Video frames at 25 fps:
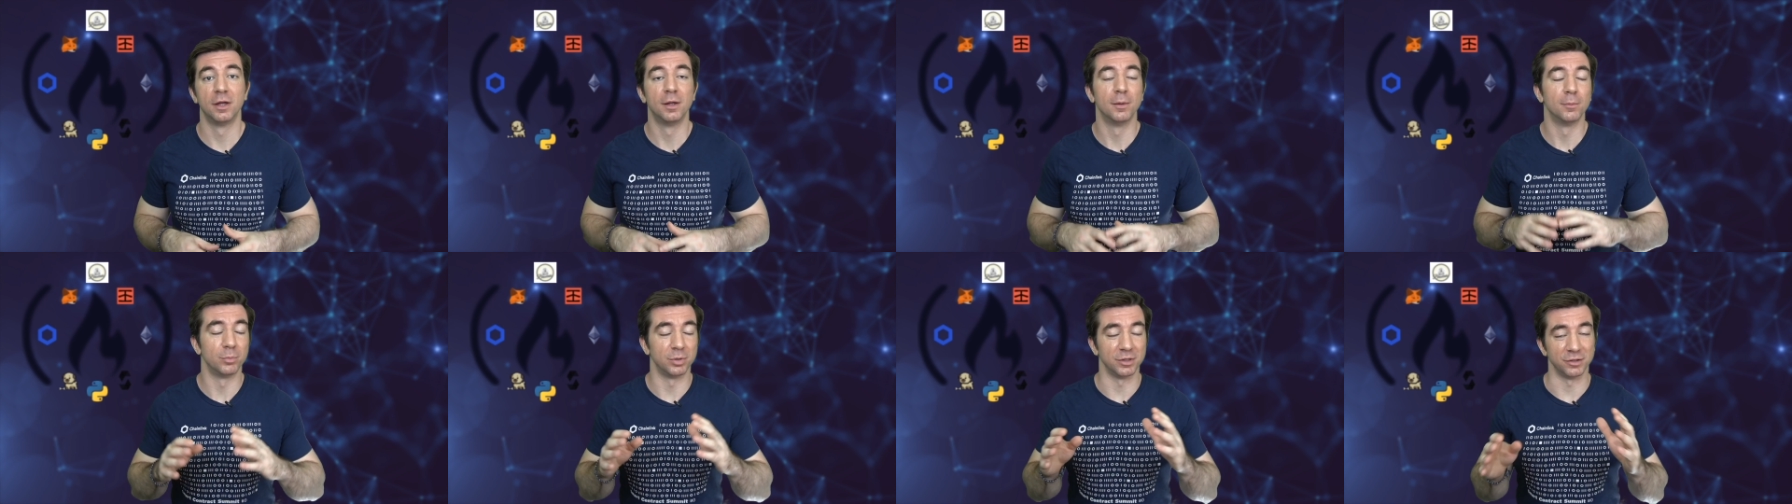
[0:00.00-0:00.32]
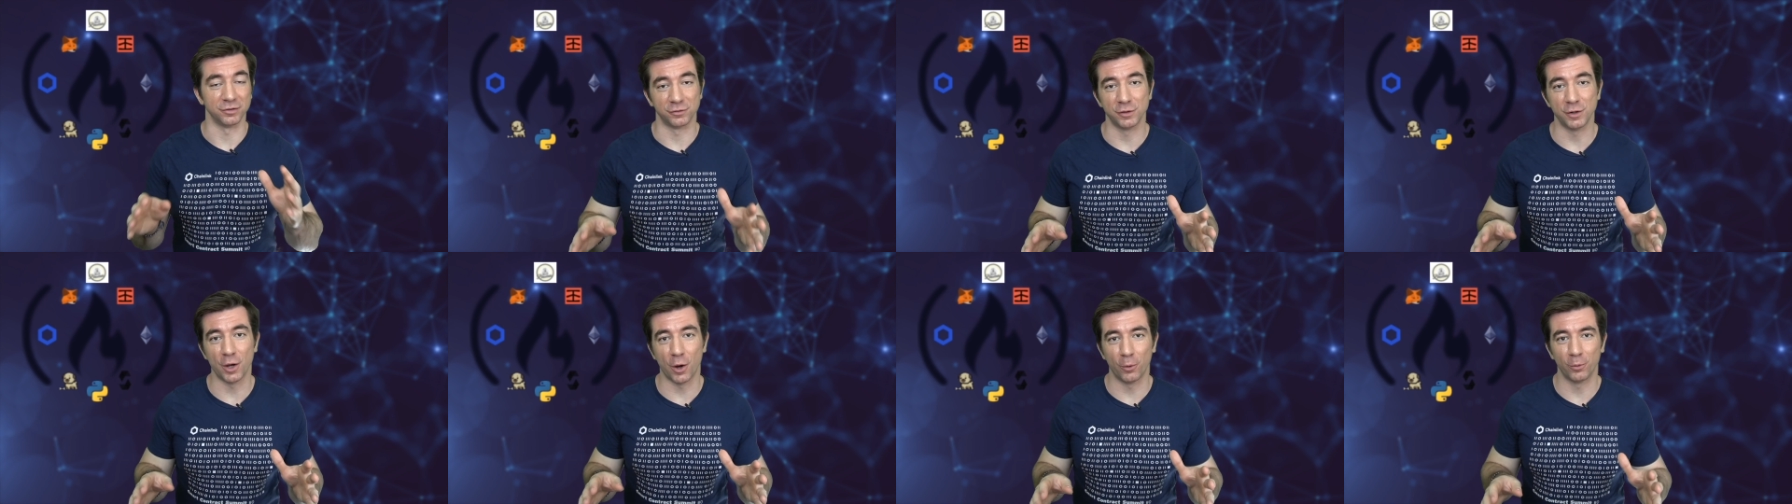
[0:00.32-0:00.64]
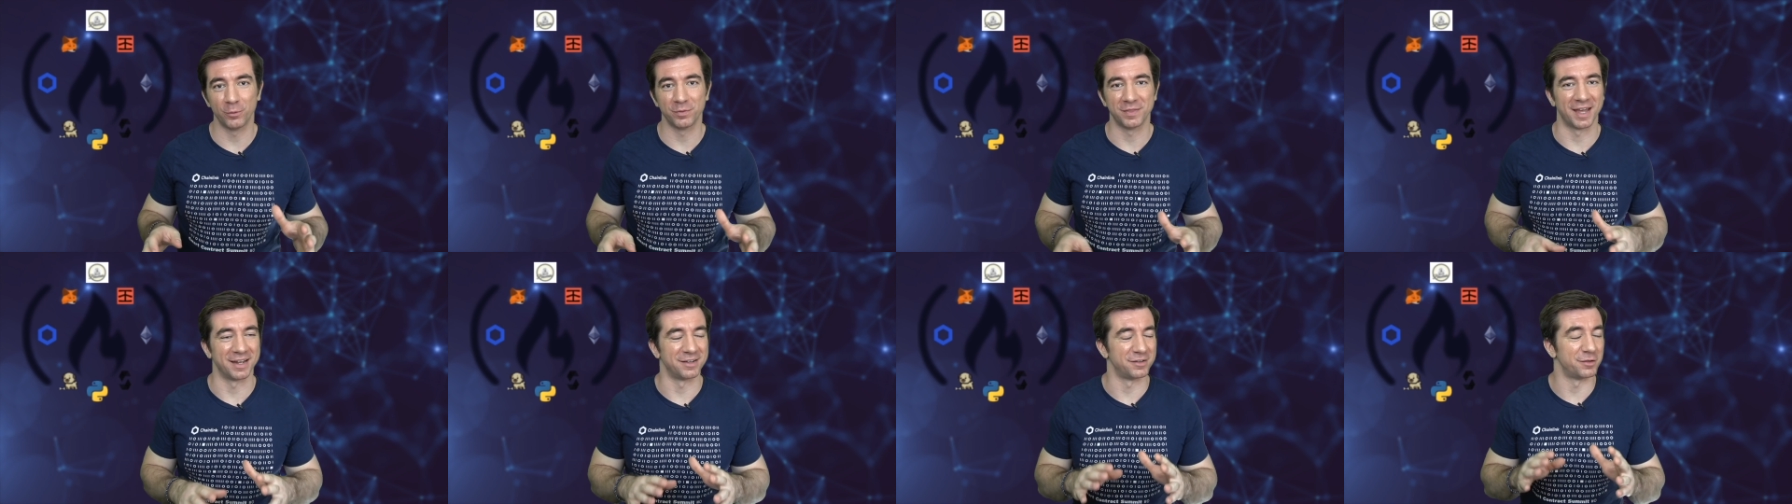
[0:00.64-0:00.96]
Please note
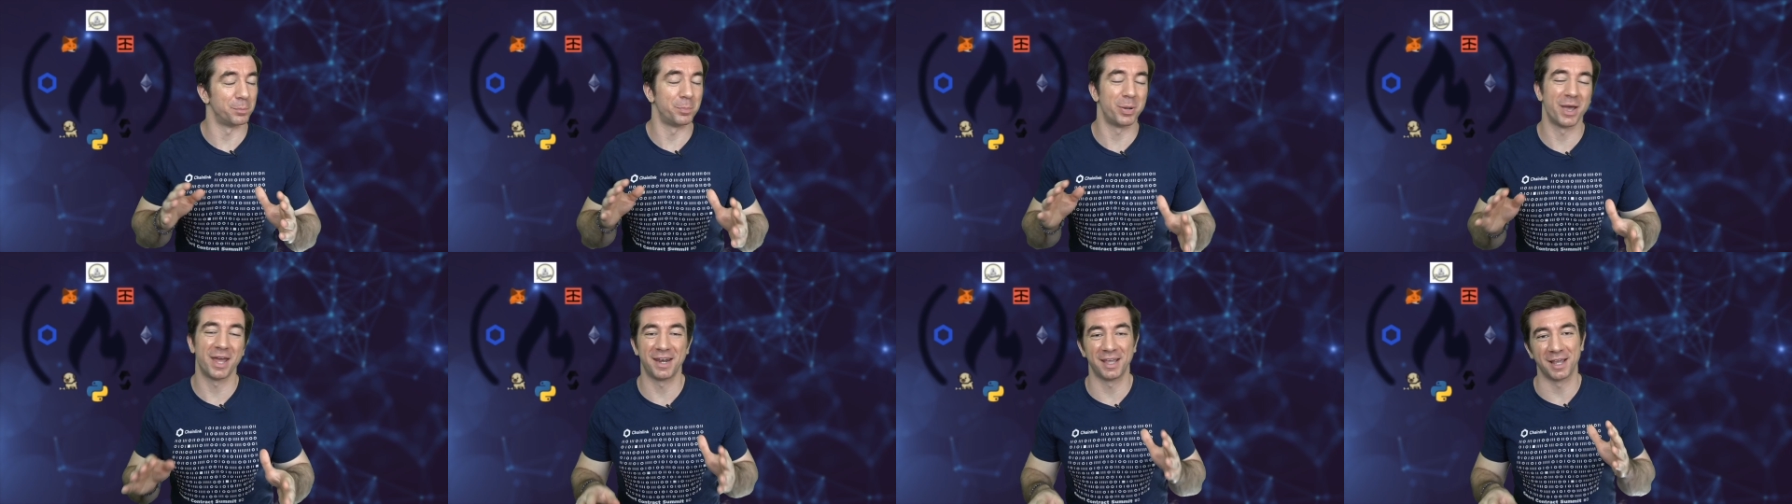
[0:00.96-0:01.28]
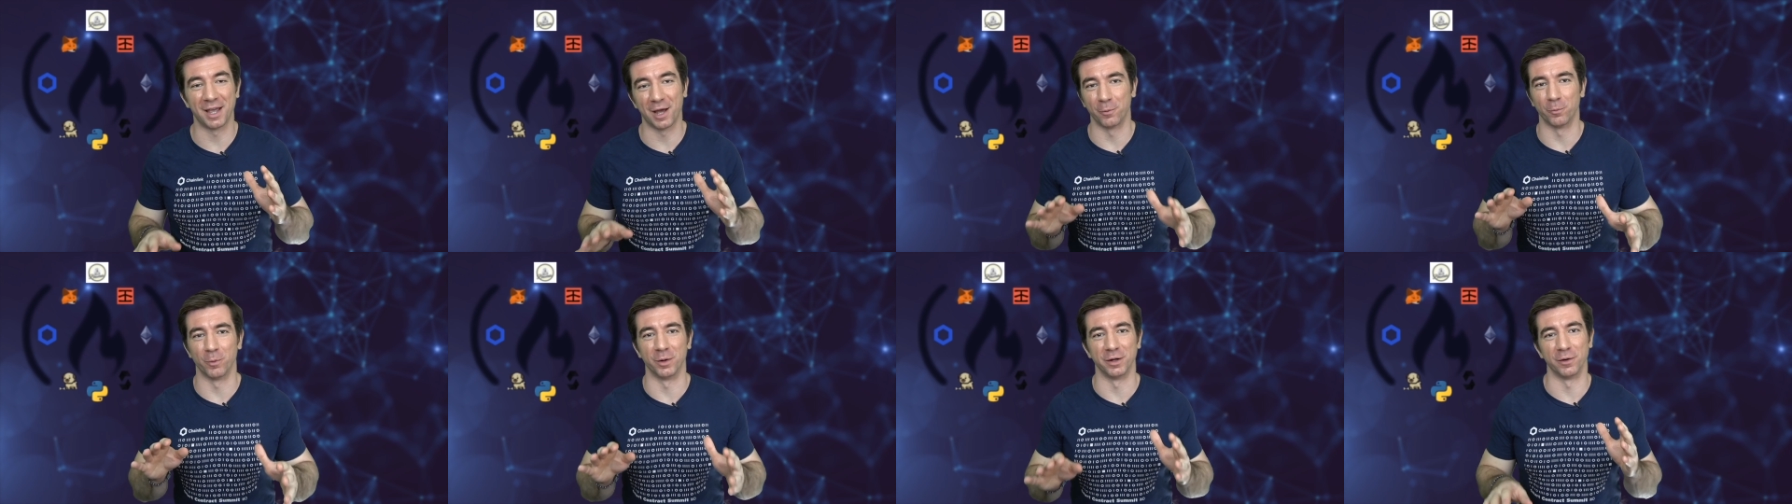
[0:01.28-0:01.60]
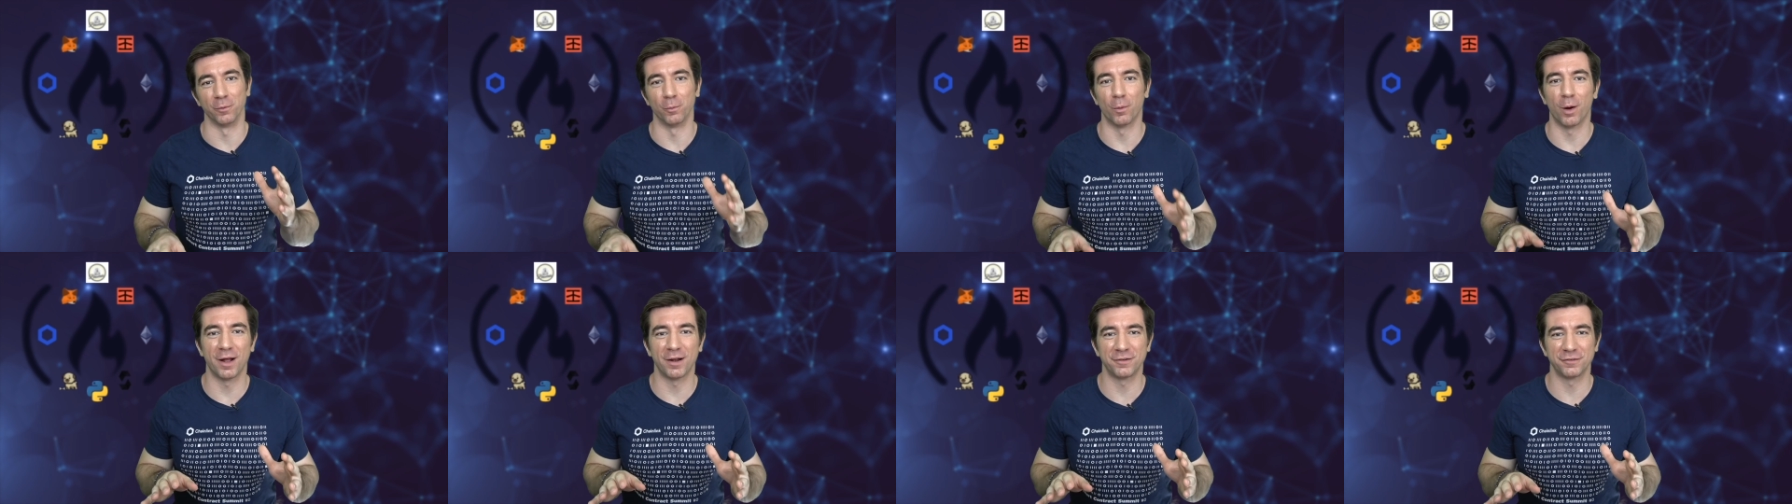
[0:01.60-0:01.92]
that depending on when you're
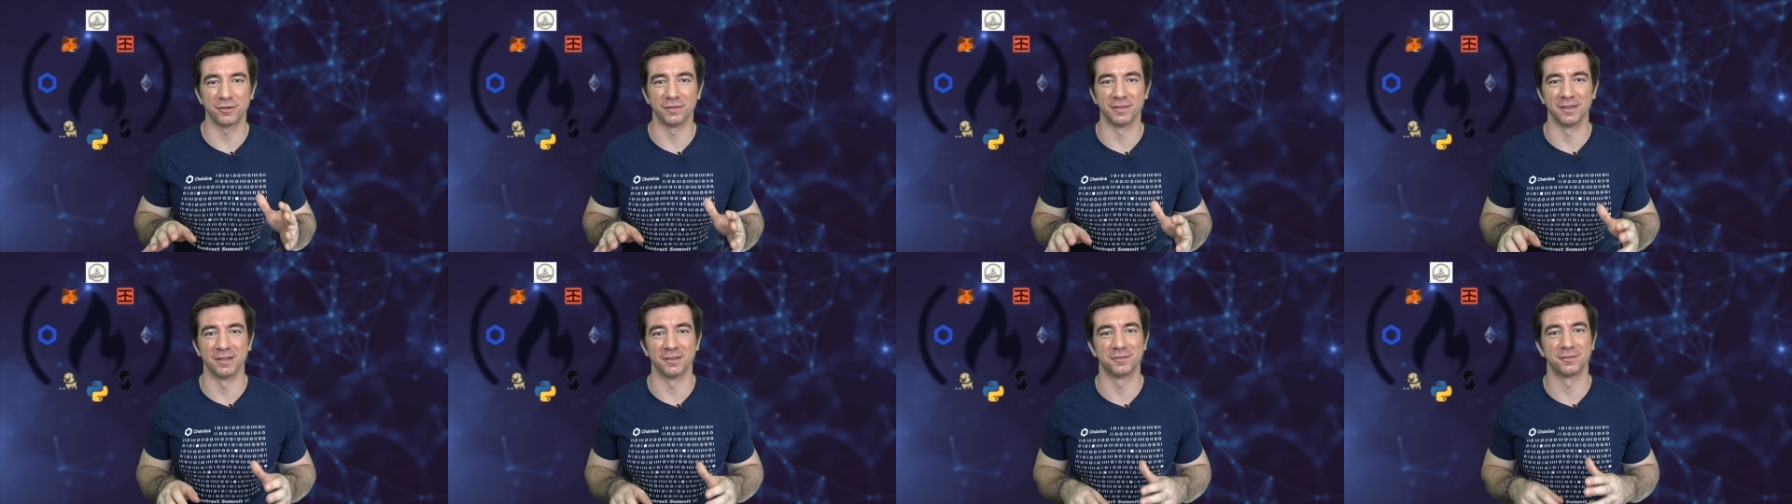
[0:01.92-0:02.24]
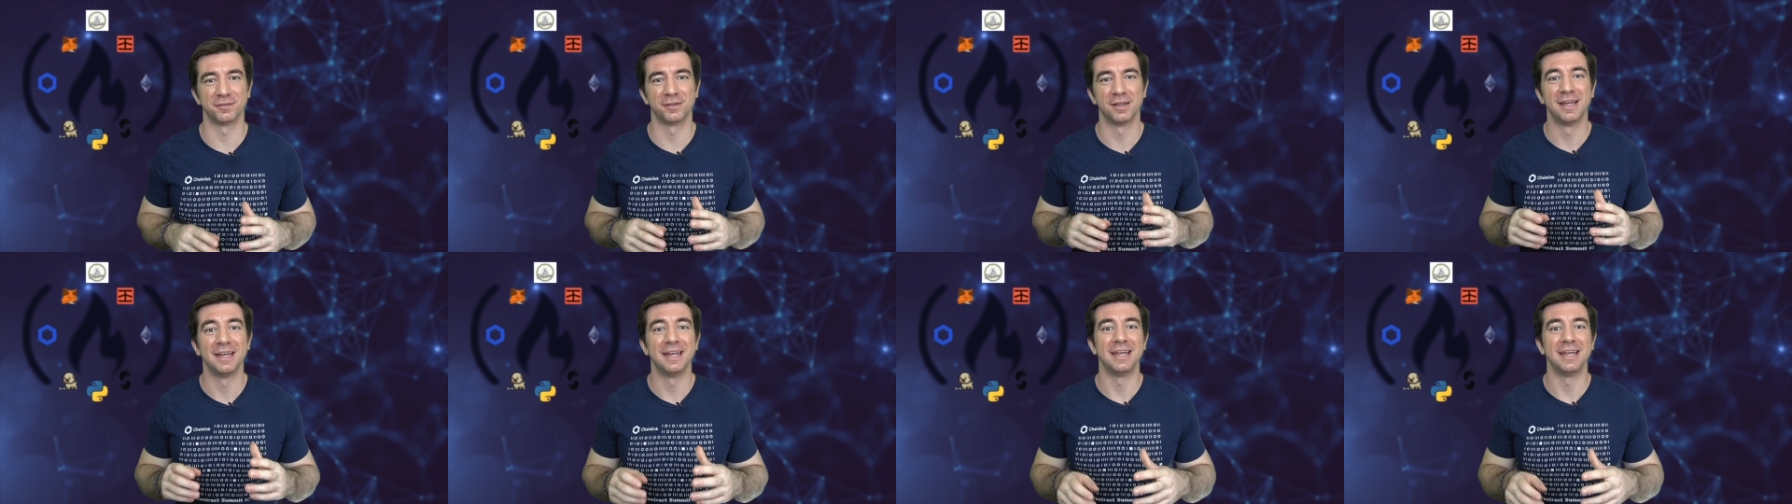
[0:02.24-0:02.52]
watching this,